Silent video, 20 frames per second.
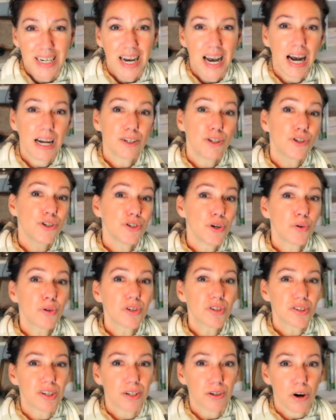And you're
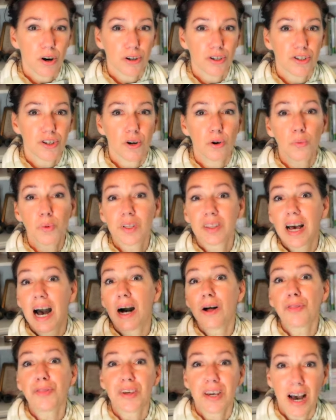noticing also
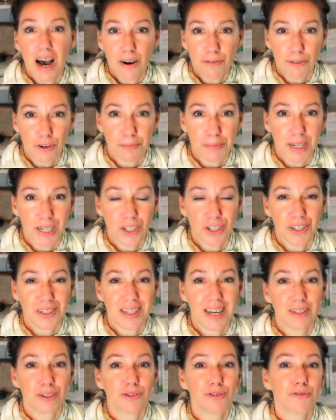without the affirmation
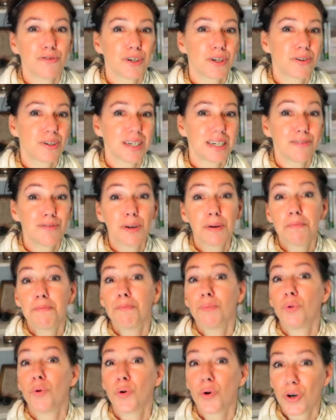that you feel
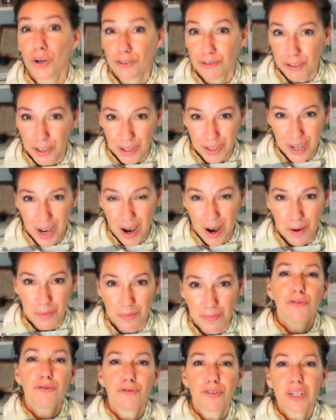even more filled
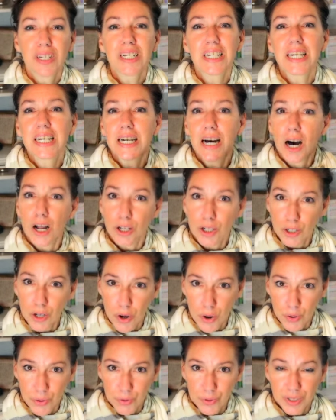up. Feeling
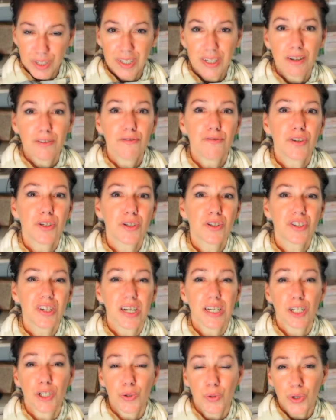alone feels
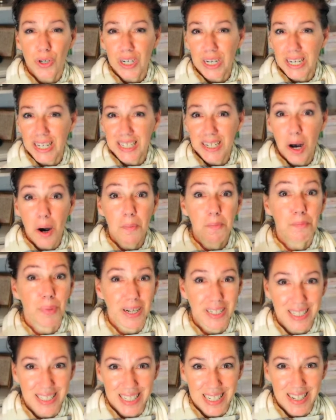like you're in
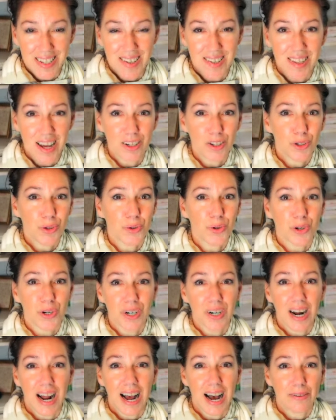abundance, that
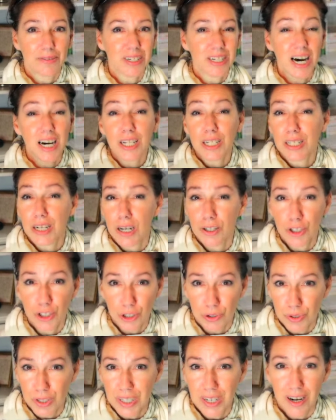you're having a
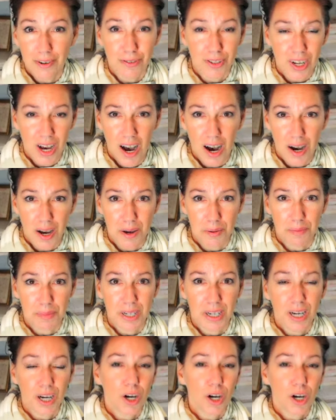luxury of time,